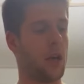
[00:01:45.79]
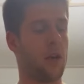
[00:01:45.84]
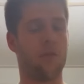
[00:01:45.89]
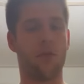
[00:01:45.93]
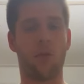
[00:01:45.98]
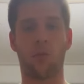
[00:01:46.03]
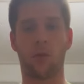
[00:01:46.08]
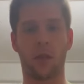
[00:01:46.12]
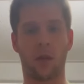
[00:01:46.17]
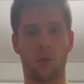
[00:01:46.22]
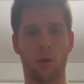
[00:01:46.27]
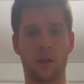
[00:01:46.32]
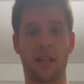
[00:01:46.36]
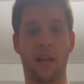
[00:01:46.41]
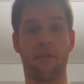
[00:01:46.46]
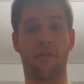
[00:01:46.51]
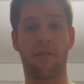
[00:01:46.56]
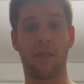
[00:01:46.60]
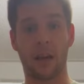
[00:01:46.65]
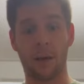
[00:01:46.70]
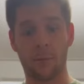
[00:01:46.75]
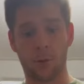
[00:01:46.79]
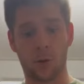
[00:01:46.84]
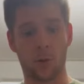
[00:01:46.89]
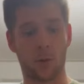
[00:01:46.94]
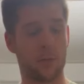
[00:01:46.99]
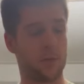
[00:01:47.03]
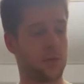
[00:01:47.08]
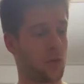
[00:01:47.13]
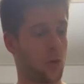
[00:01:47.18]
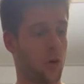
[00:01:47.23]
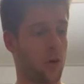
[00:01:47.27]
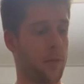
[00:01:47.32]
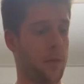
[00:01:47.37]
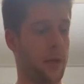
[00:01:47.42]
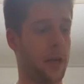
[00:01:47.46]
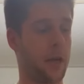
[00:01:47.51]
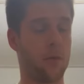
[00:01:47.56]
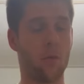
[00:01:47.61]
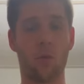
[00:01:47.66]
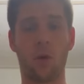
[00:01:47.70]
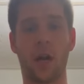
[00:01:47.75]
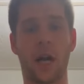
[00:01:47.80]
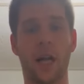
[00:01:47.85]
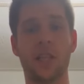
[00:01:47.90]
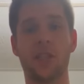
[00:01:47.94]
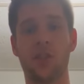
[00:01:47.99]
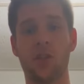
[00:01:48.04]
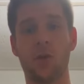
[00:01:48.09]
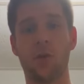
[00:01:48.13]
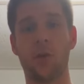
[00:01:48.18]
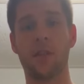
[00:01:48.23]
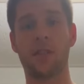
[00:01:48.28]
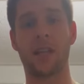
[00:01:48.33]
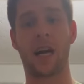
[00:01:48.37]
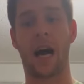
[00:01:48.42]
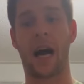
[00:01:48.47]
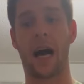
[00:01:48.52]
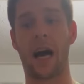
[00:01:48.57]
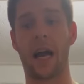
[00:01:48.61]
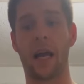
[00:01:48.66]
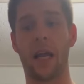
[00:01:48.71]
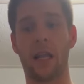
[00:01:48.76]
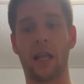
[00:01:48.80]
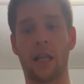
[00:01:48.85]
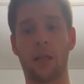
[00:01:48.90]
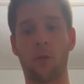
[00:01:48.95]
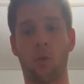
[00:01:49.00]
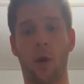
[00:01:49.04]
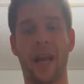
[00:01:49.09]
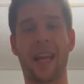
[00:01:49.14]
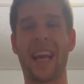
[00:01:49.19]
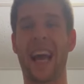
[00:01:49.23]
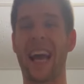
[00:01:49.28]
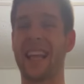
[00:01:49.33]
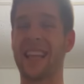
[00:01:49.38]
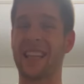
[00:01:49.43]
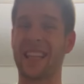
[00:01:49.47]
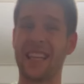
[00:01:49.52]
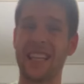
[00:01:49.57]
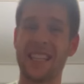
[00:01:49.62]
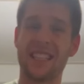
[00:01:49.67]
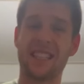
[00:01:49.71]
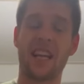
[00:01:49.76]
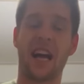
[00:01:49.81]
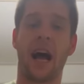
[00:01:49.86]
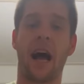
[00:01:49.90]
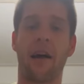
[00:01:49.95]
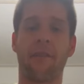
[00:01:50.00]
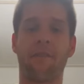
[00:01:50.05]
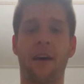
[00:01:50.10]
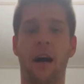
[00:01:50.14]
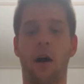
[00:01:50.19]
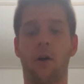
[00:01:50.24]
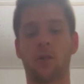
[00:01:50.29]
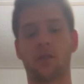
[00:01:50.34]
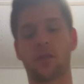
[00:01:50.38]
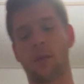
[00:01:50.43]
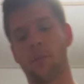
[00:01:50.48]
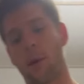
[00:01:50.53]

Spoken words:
if you really want that flavor to absorb in, what I do is I wait at least a half hour. So I'm